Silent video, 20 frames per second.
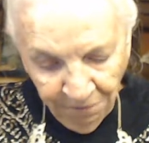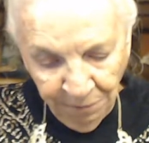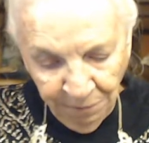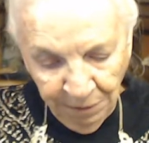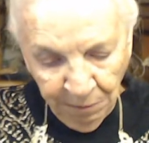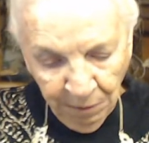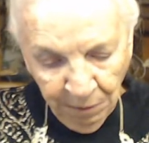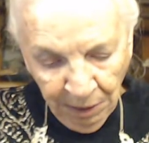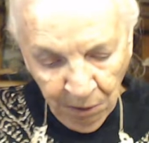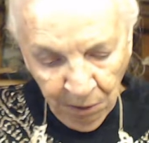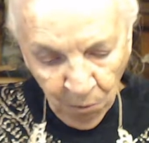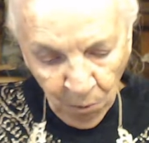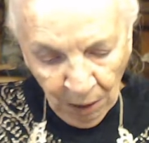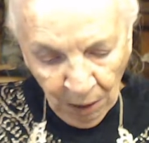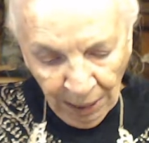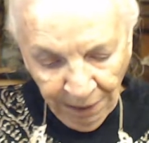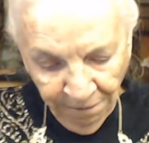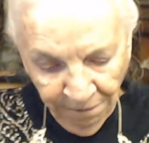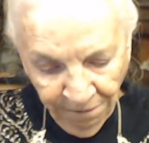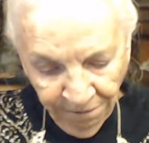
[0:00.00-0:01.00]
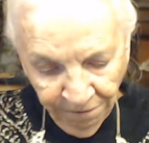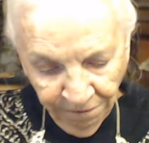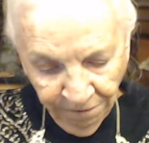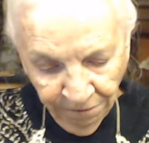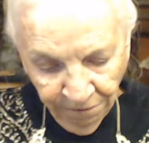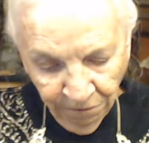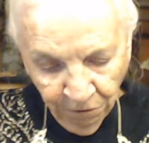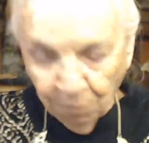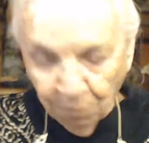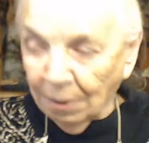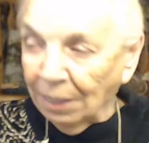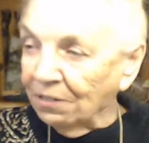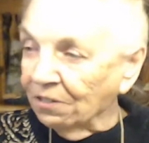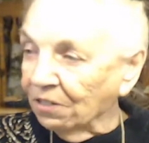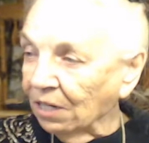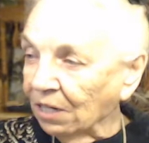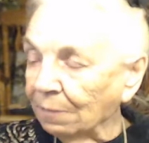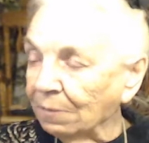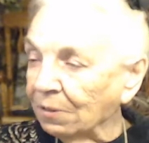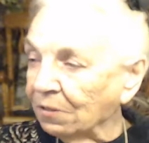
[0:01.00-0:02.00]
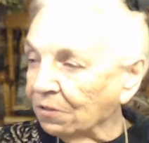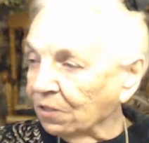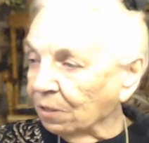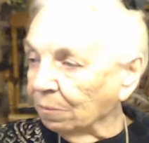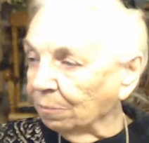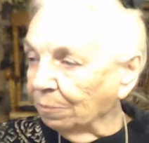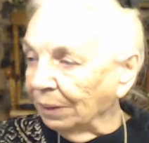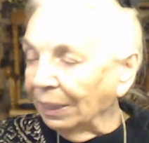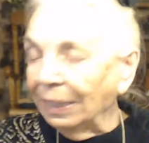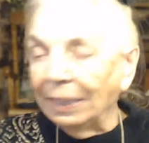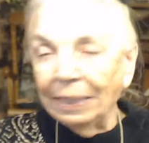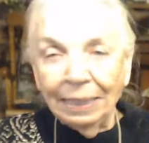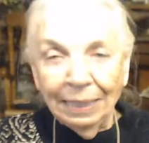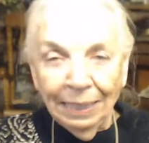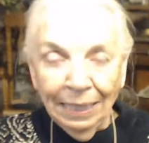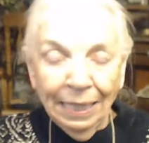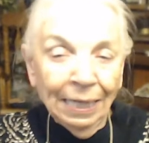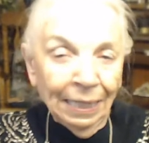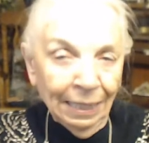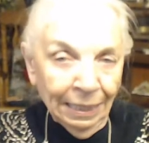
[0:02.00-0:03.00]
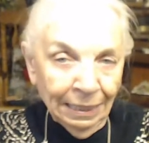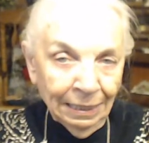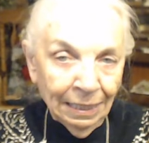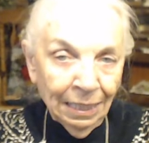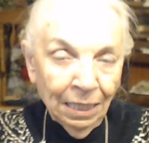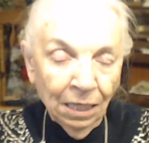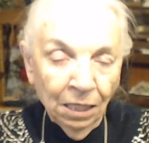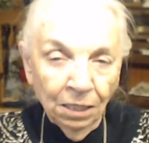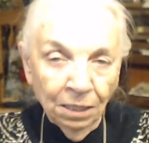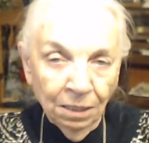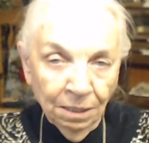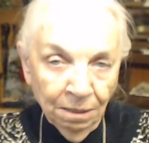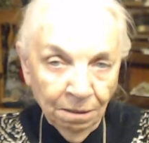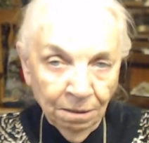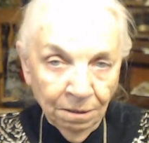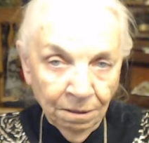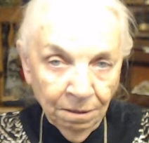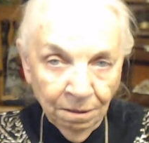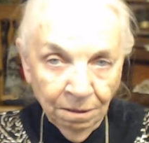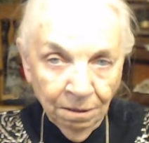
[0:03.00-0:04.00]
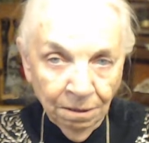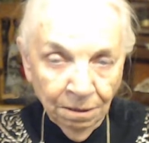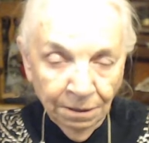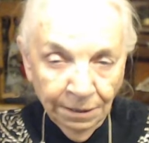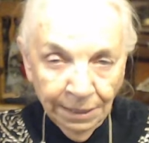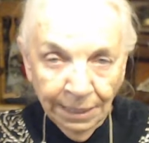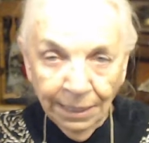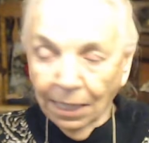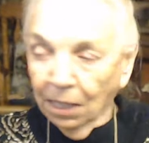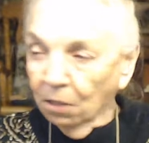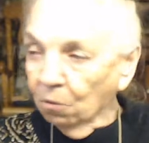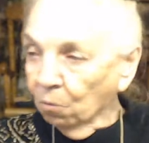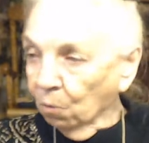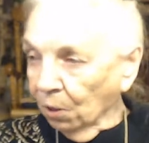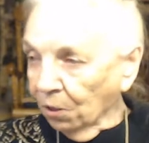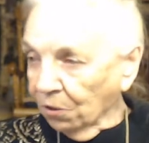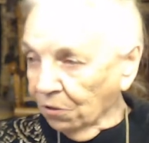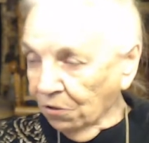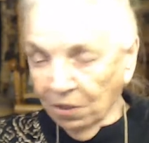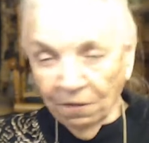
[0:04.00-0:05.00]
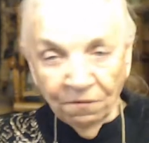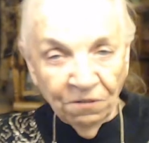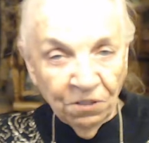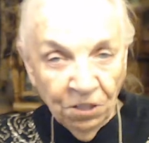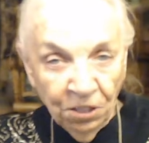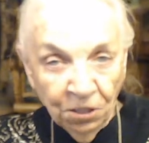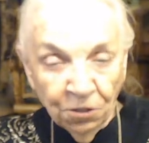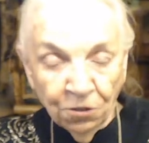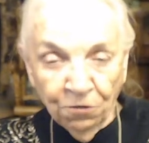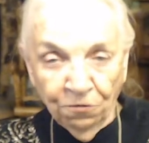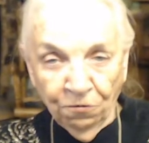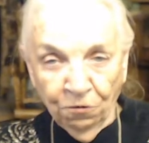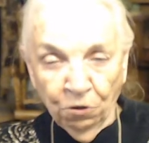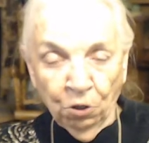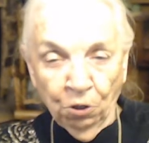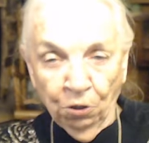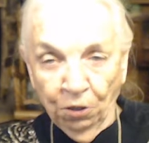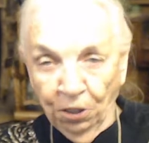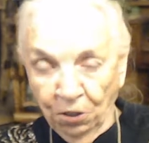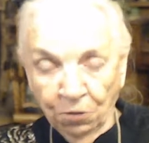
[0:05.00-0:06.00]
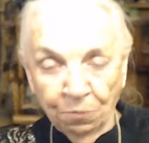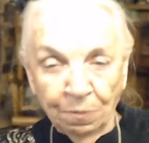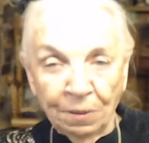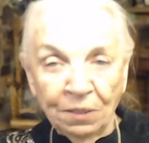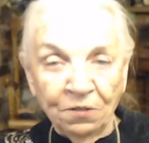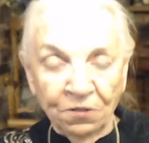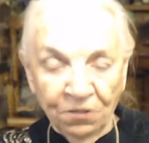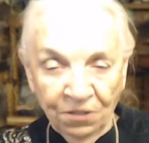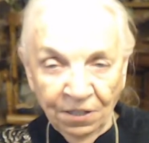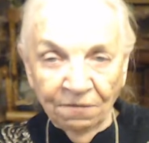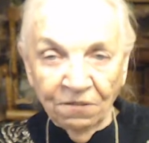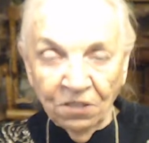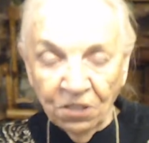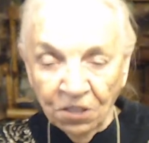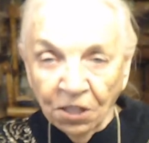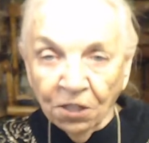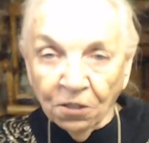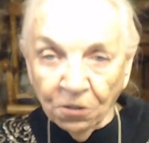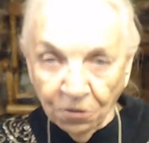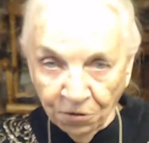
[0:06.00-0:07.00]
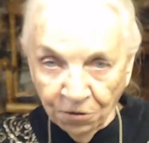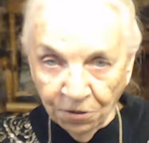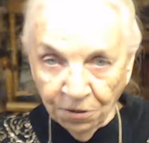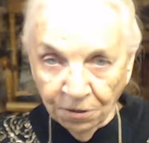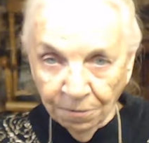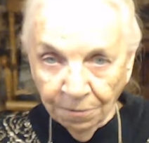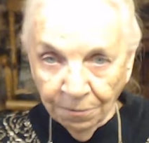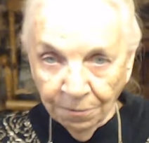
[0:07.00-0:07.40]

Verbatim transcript: me my wife, for my time is completed. Hey, I said I'd worked seven years for her. It's been seven years.